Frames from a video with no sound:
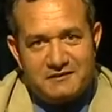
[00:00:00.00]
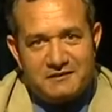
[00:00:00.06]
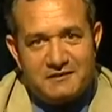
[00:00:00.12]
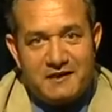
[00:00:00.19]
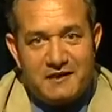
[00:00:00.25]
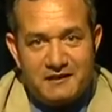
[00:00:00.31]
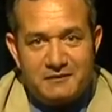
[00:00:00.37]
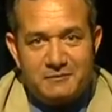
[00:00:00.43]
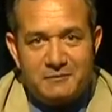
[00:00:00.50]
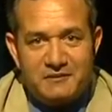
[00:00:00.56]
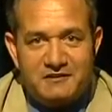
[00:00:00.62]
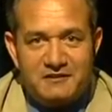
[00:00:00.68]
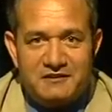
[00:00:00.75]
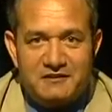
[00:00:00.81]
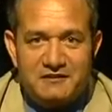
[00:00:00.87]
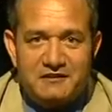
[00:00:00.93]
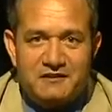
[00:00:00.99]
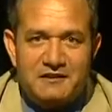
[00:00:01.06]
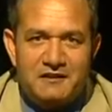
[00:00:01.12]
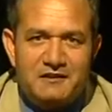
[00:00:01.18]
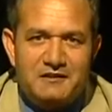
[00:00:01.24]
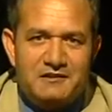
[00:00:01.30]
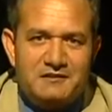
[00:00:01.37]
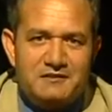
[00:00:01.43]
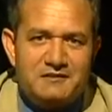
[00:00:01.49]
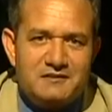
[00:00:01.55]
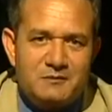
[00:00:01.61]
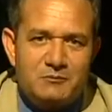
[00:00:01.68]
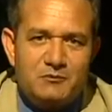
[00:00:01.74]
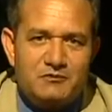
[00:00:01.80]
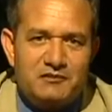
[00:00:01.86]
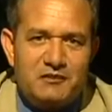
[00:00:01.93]
handmade ink,
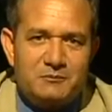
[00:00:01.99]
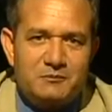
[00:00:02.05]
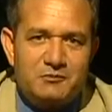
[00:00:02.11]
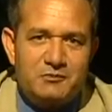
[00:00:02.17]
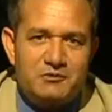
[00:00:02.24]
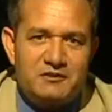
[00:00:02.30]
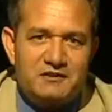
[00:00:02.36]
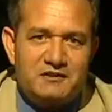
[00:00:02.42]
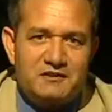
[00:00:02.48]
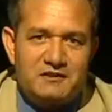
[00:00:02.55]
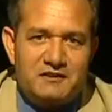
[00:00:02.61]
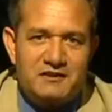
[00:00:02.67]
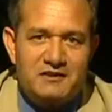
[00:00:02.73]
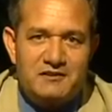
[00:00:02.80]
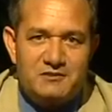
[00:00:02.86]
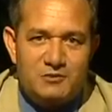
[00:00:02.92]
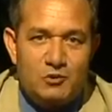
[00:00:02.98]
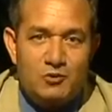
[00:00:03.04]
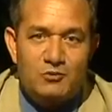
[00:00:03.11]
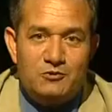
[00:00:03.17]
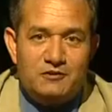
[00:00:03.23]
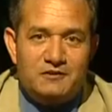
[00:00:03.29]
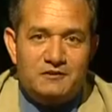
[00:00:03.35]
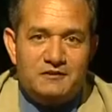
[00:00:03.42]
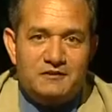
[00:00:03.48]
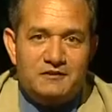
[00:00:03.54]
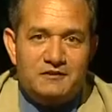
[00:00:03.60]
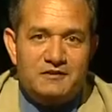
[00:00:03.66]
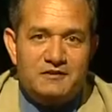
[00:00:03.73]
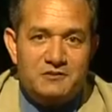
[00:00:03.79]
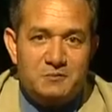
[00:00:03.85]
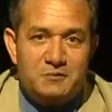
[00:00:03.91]
some of them using his own
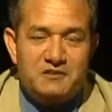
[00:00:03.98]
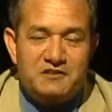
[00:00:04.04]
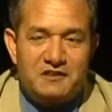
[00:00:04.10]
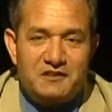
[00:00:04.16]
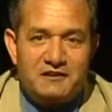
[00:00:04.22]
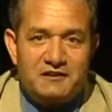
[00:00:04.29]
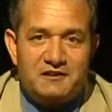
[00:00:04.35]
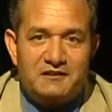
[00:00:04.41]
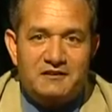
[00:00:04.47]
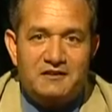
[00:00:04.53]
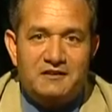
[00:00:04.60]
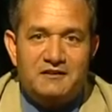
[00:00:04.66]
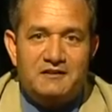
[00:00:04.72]
special ink